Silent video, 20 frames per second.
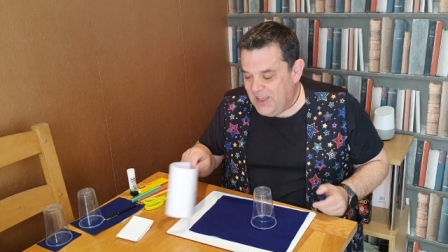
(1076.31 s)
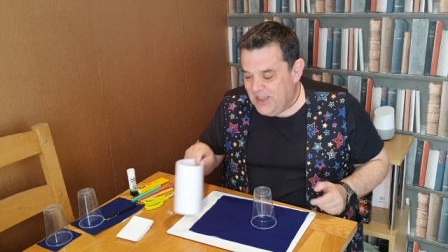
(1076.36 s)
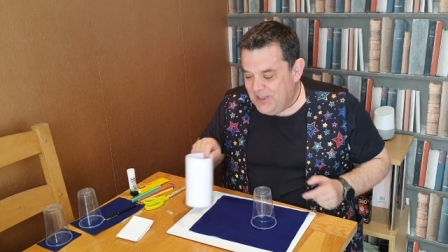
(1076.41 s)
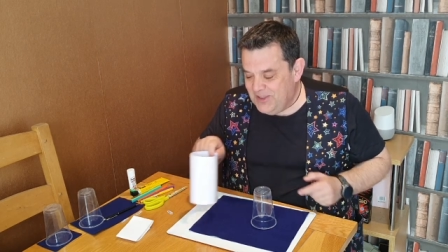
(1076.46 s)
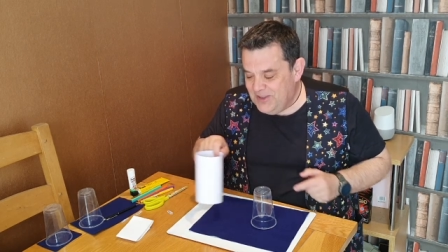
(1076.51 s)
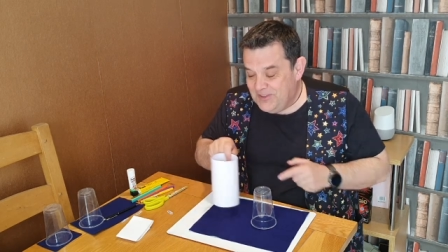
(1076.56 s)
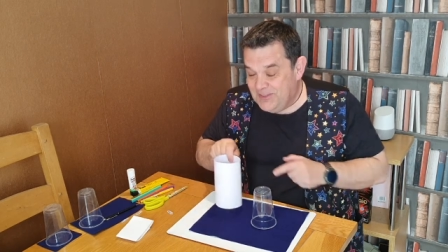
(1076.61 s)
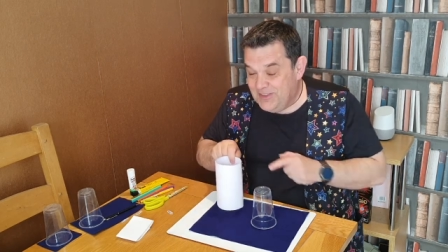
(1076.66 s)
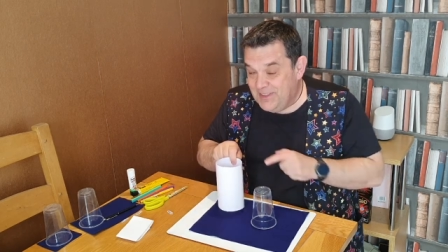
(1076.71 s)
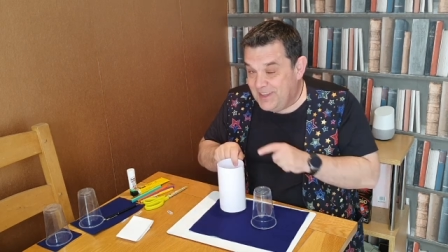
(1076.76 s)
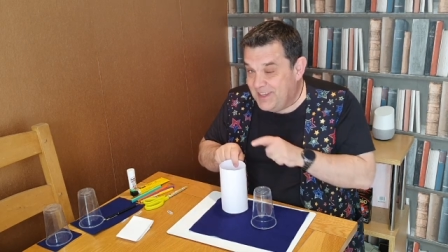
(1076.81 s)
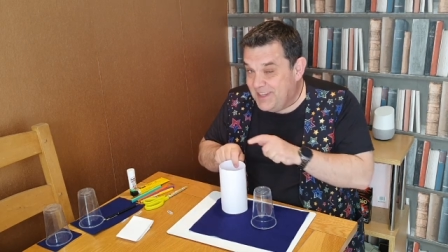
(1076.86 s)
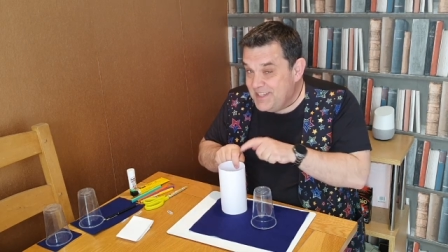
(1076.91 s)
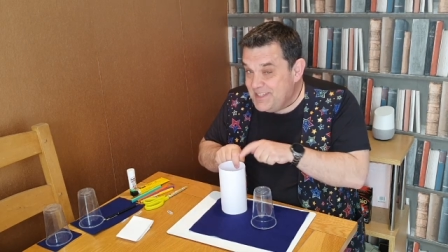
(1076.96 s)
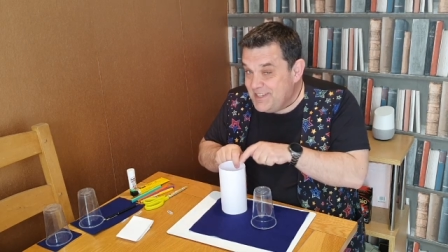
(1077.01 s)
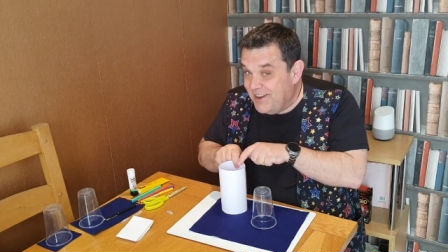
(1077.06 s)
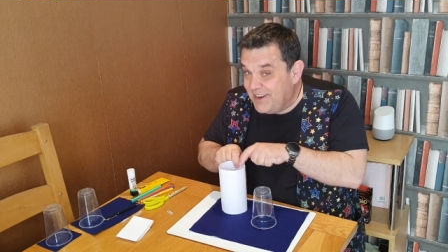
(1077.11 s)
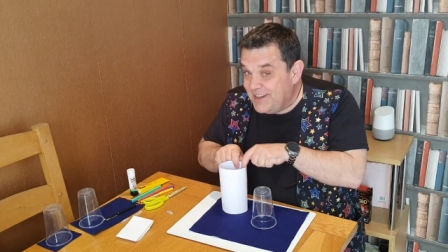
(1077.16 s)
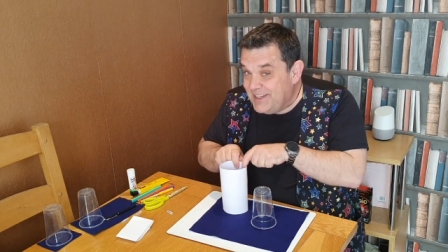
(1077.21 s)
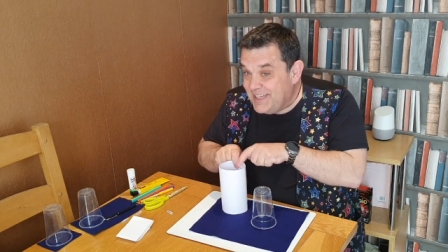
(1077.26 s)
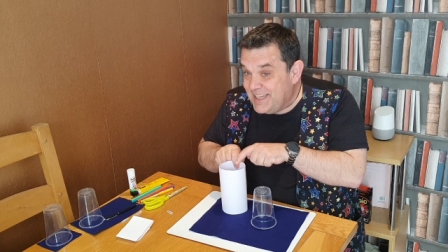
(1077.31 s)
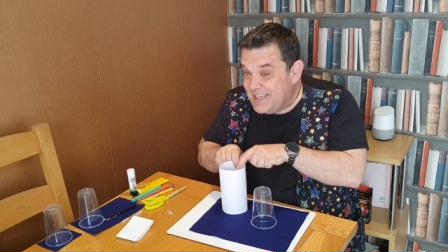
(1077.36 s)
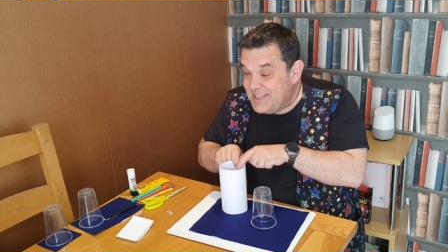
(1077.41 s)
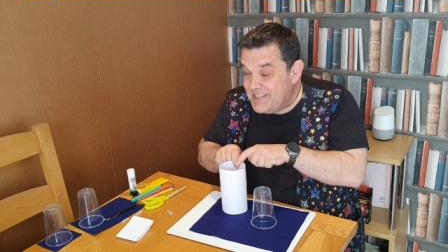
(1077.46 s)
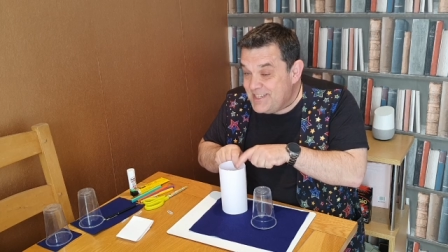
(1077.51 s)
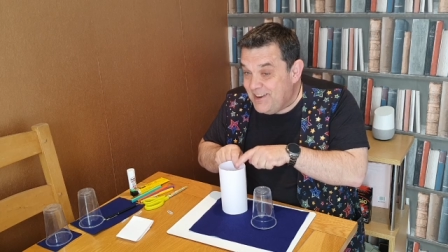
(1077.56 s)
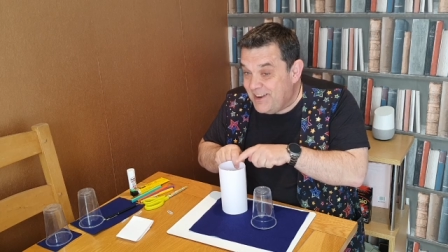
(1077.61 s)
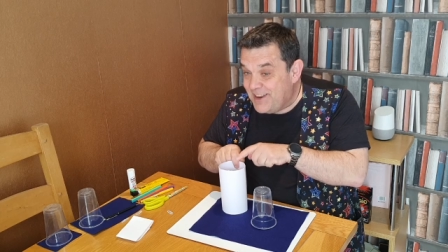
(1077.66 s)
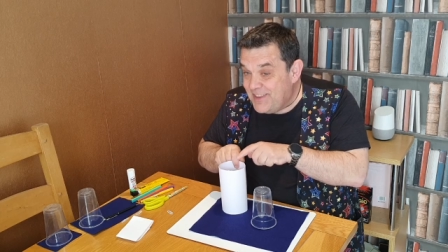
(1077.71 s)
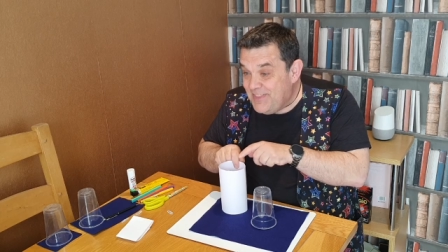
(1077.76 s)
You think it's hiding
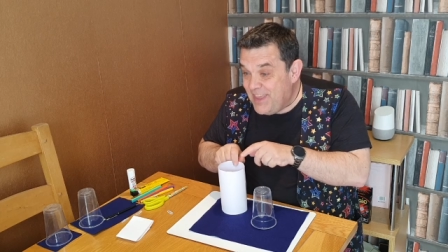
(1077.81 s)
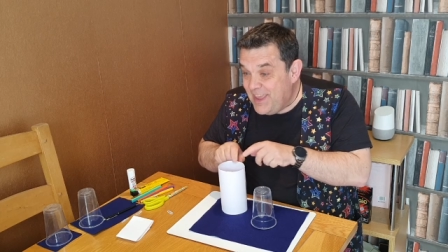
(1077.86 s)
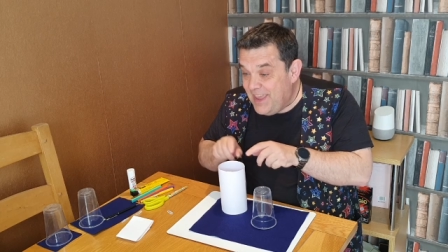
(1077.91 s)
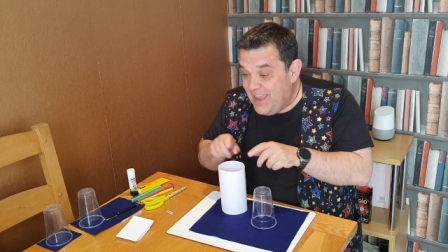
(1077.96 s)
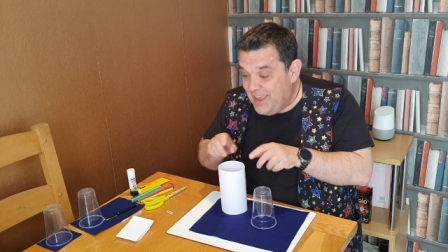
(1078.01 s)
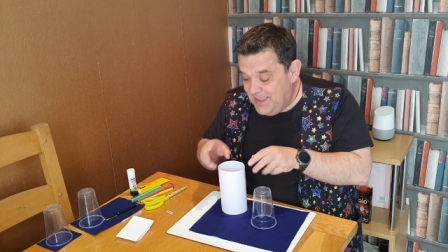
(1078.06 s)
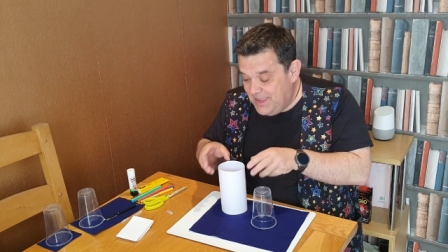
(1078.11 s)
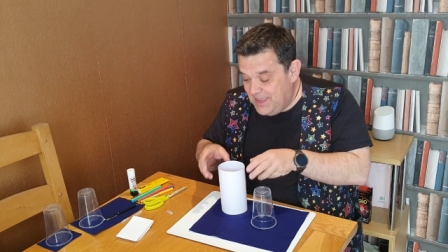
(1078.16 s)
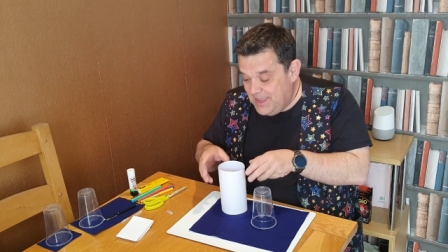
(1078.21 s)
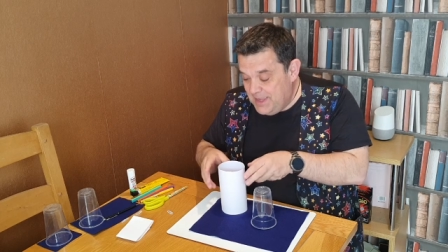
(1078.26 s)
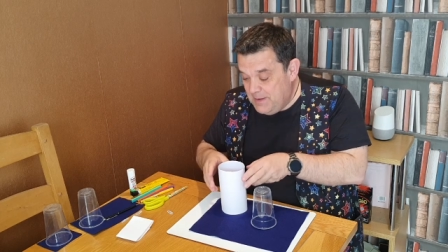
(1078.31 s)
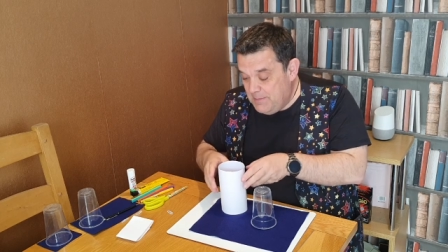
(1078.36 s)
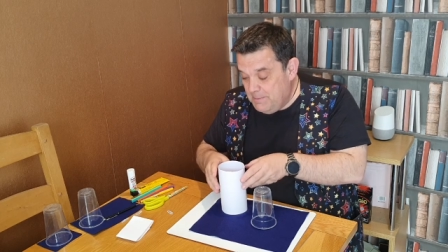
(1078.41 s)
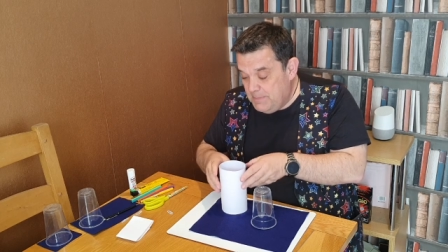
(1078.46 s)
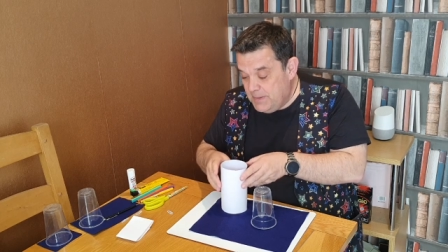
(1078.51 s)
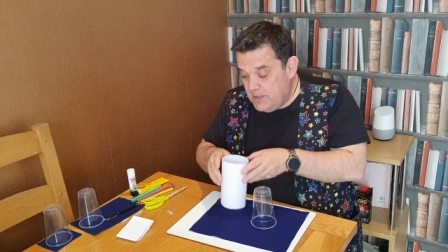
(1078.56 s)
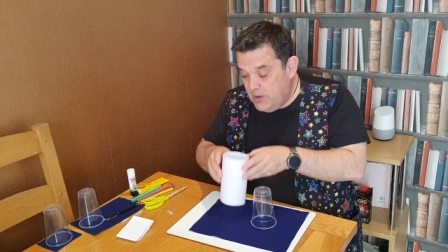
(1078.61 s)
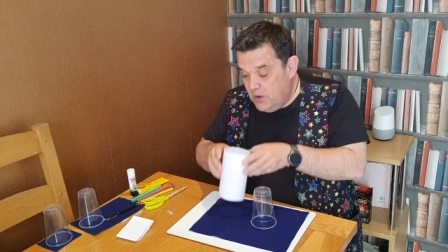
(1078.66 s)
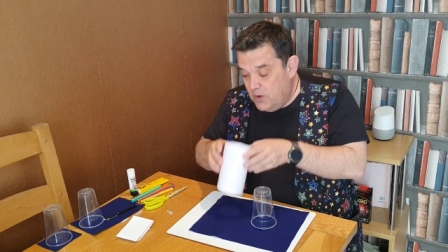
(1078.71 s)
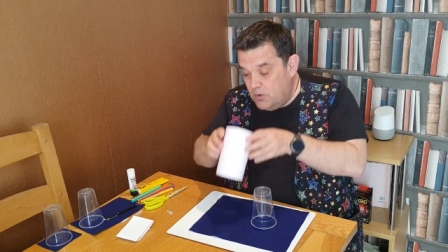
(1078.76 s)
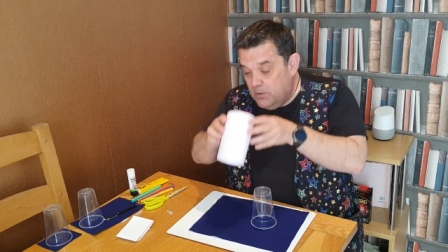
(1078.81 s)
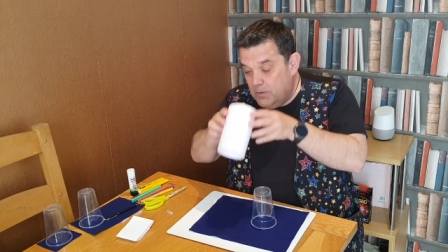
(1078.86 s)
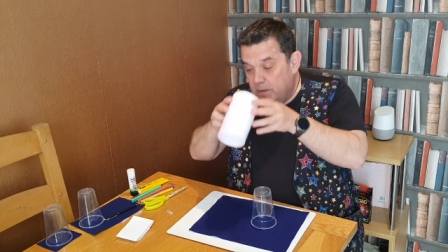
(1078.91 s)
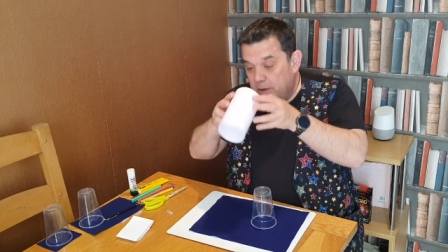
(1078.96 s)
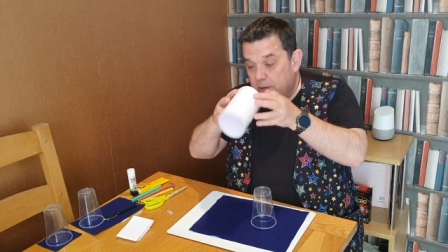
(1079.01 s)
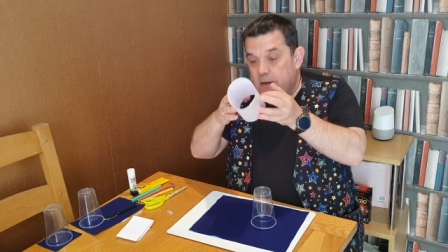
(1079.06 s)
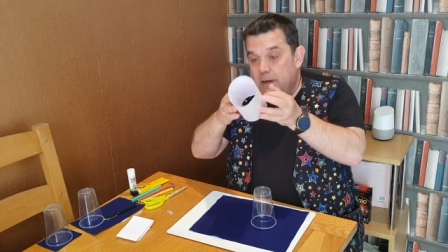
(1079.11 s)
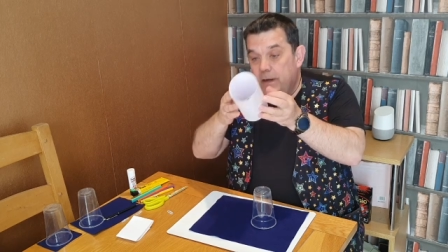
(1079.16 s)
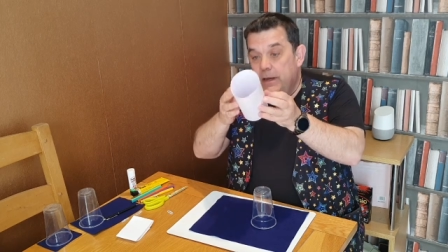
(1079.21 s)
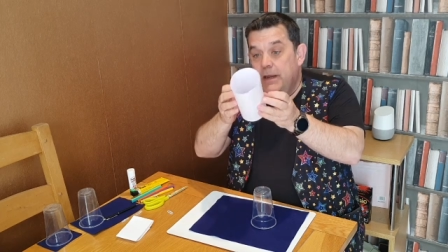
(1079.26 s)
inside there, but no,
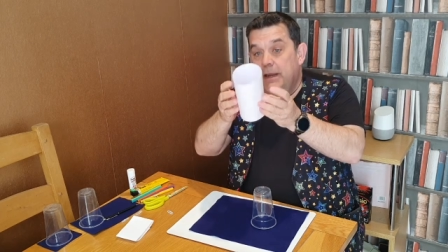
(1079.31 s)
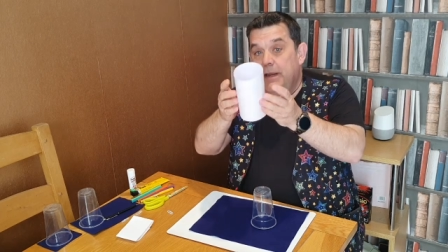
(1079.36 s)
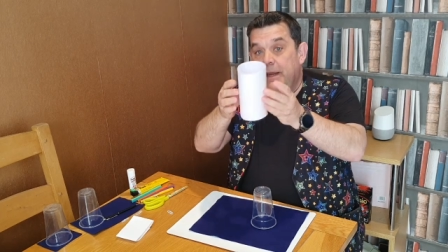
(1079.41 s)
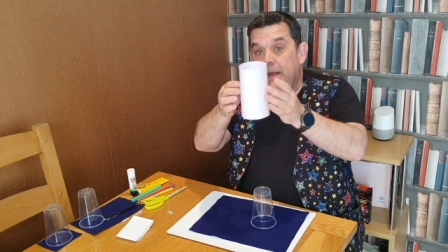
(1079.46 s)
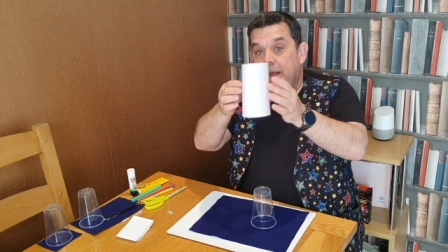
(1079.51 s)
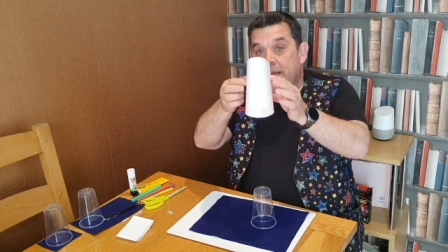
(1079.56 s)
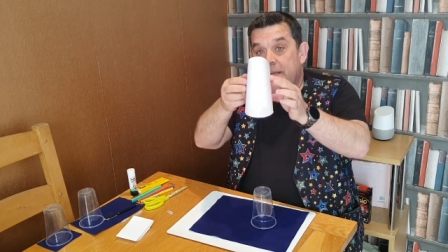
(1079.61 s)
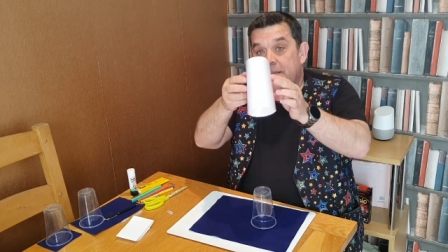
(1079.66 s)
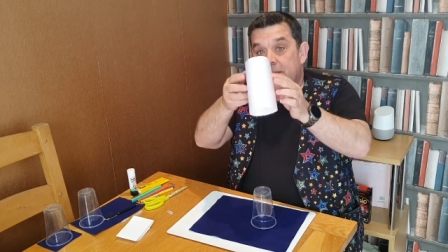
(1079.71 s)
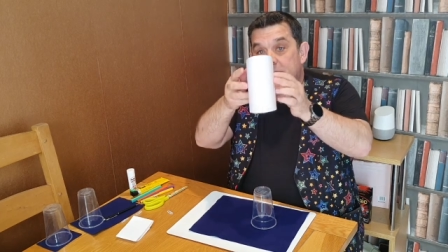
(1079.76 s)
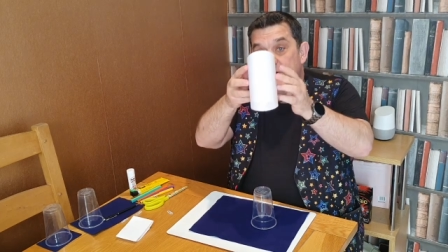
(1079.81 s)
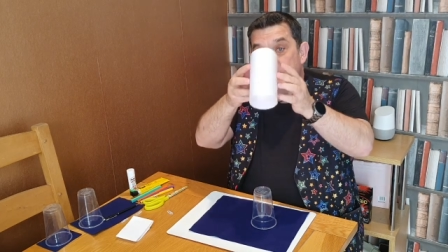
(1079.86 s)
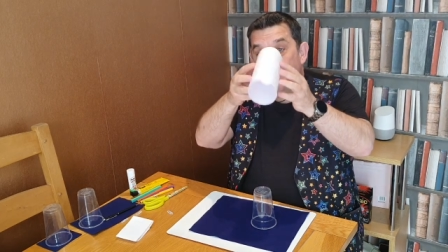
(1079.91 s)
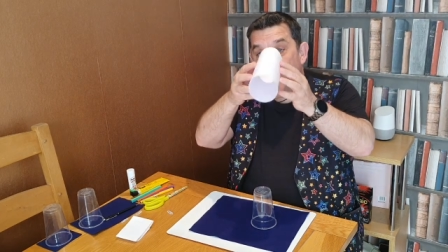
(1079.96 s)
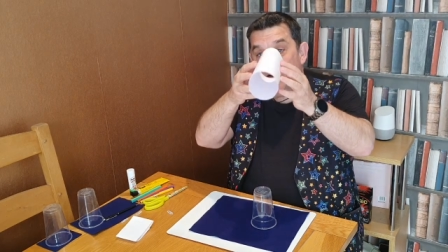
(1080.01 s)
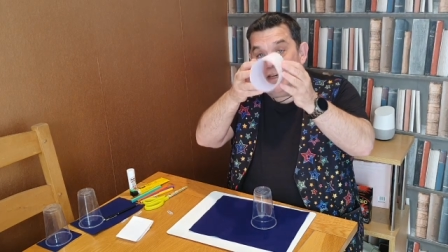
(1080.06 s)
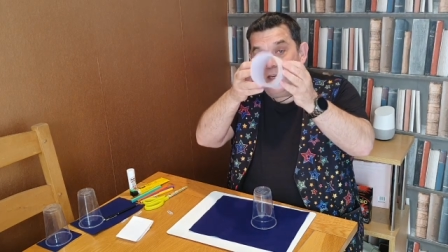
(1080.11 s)
it's not